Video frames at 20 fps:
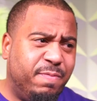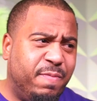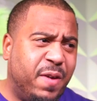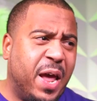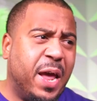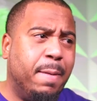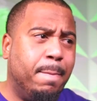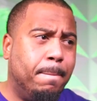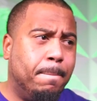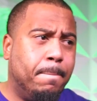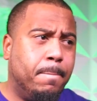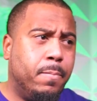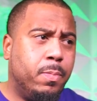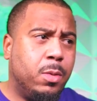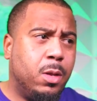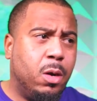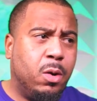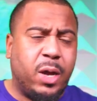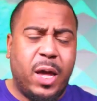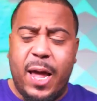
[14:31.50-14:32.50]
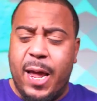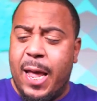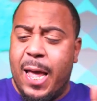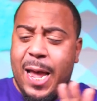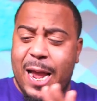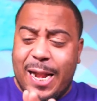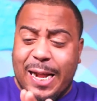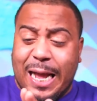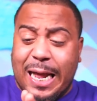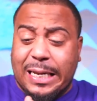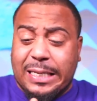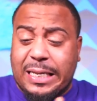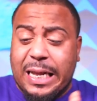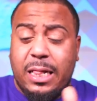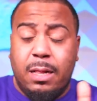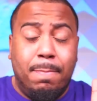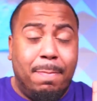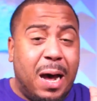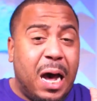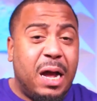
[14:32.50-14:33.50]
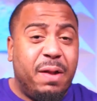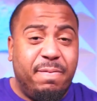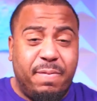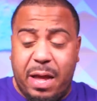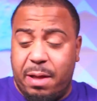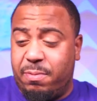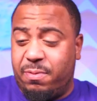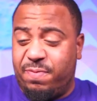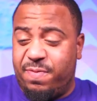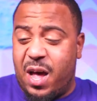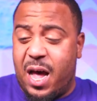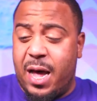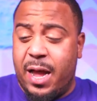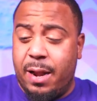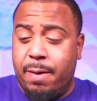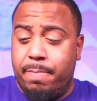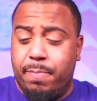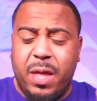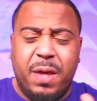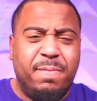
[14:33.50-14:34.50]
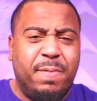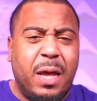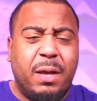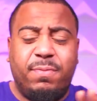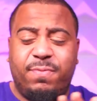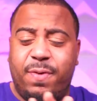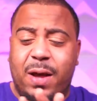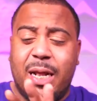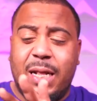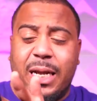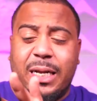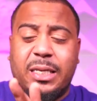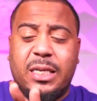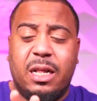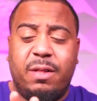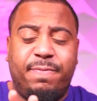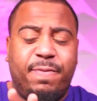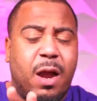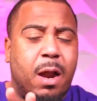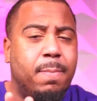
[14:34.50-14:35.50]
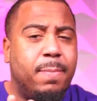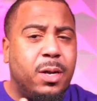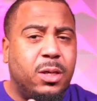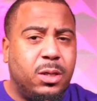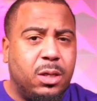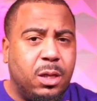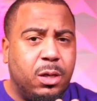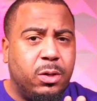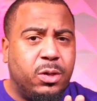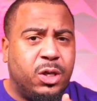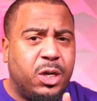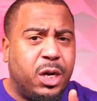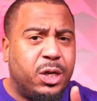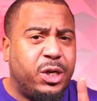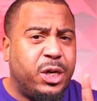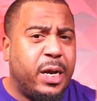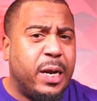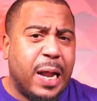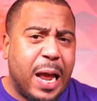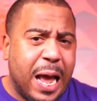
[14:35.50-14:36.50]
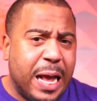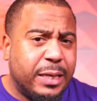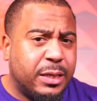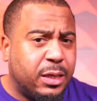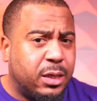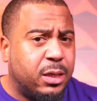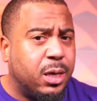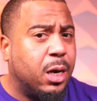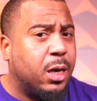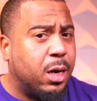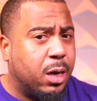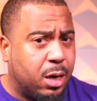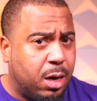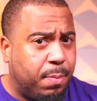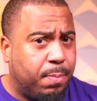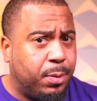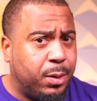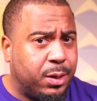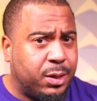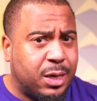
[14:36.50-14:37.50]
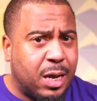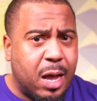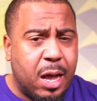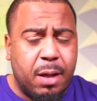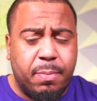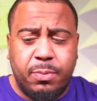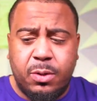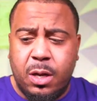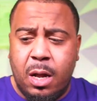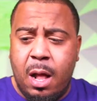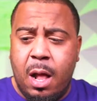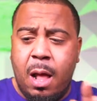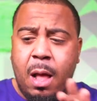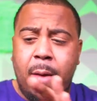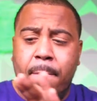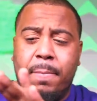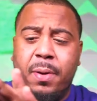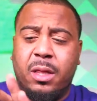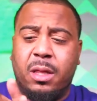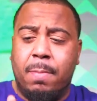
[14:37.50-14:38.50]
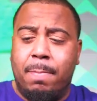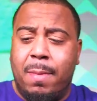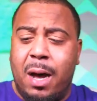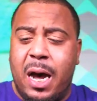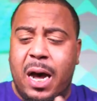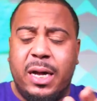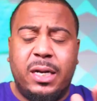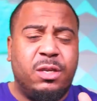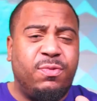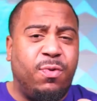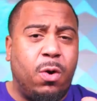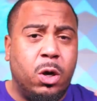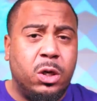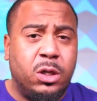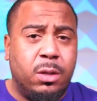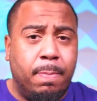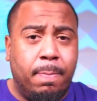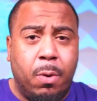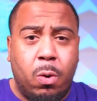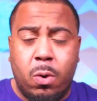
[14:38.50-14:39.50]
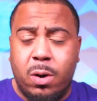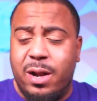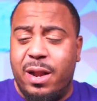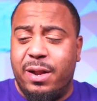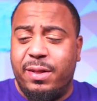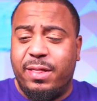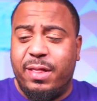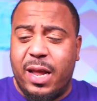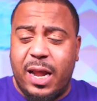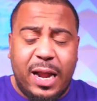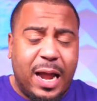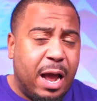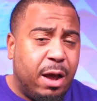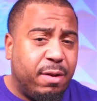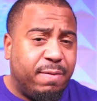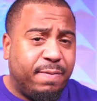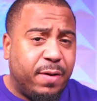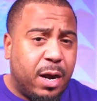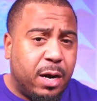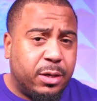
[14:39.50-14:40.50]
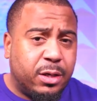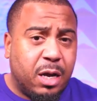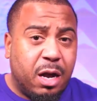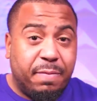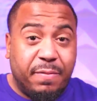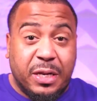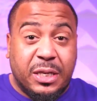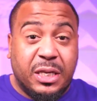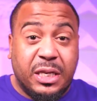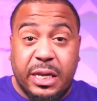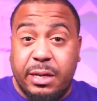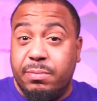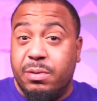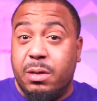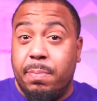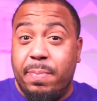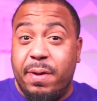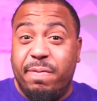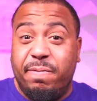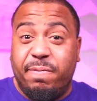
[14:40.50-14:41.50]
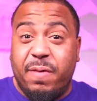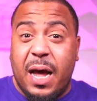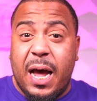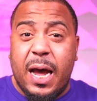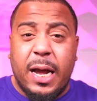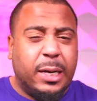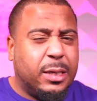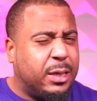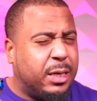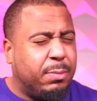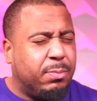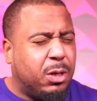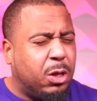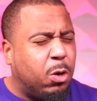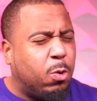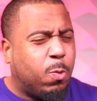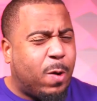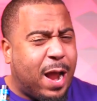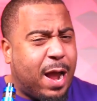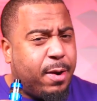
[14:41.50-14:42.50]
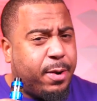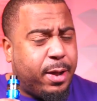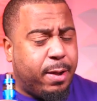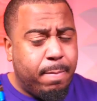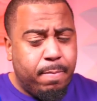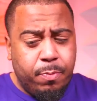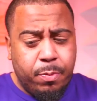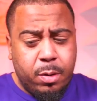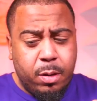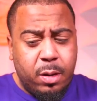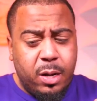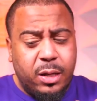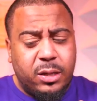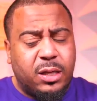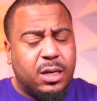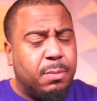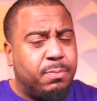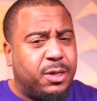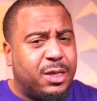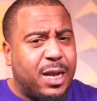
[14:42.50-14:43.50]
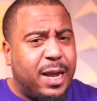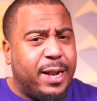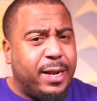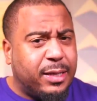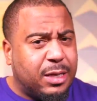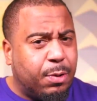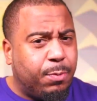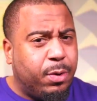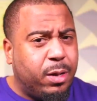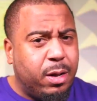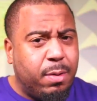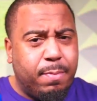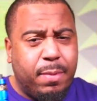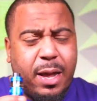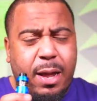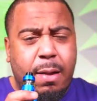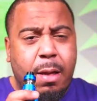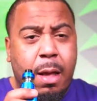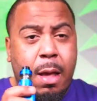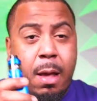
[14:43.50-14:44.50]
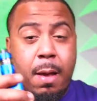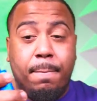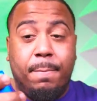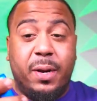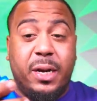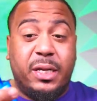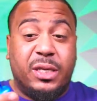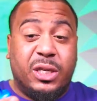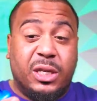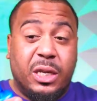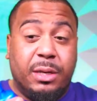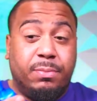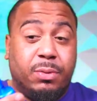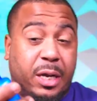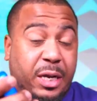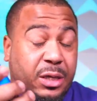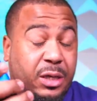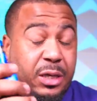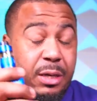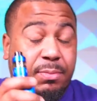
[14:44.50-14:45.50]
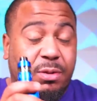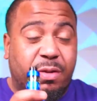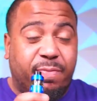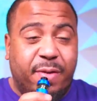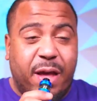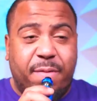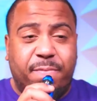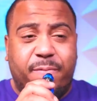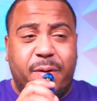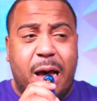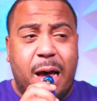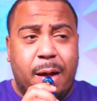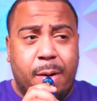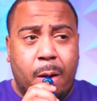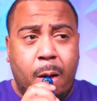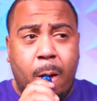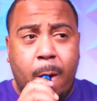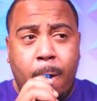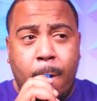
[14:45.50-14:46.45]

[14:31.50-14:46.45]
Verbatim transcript: vape? Okay, and I gotta say the mod vape's fine vapes fine. Like I said, the fire button's a little touchy and it has stuck a couple of times. But the mod, as far as the board and everything, how it fires off, it seems to be fine. It seems a little rowdy in some settings, I will admit, but it seems it seems to be fine.